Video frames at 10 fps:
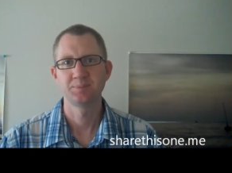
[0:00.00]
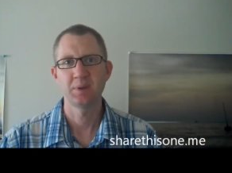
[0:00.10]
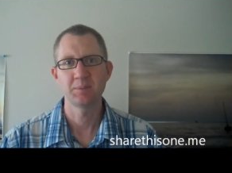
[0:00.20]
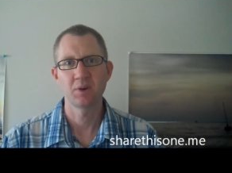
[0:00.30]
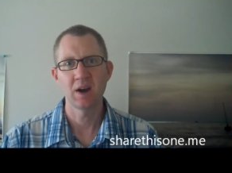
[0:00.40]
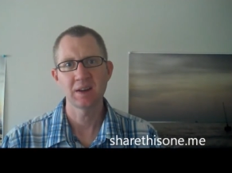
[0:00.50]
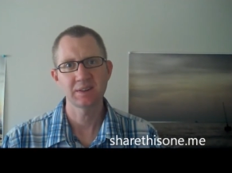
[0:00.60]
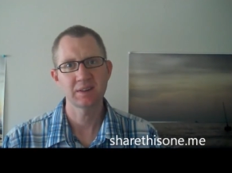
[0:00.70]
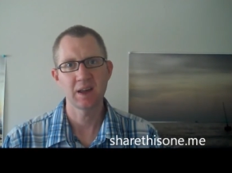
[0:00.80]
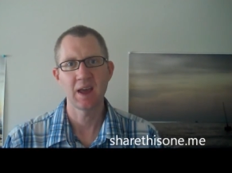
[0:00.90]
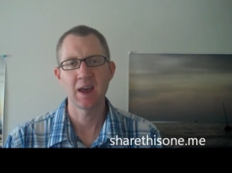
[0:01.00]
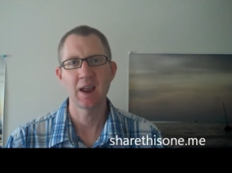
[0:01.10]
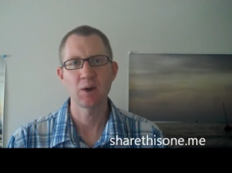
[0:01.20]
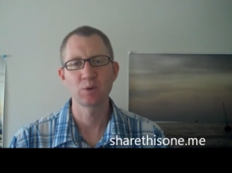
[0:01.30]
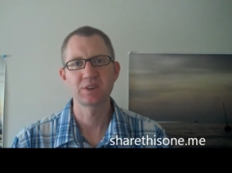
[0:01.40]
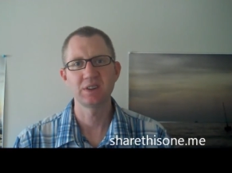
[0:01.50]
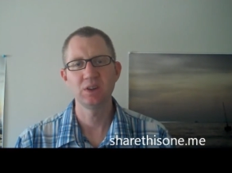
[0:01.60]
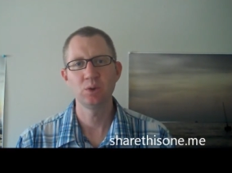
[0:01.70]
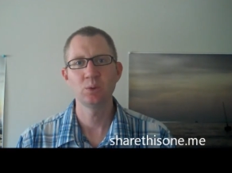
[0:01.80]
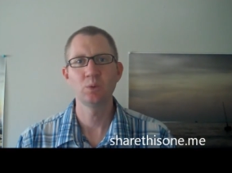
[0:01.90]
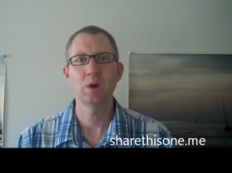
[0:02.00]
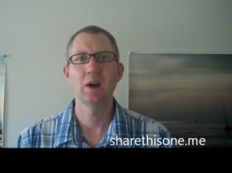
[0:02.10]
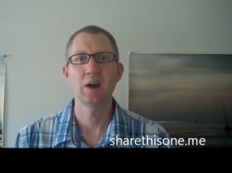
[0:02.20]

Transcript: Be blessed, and I will see you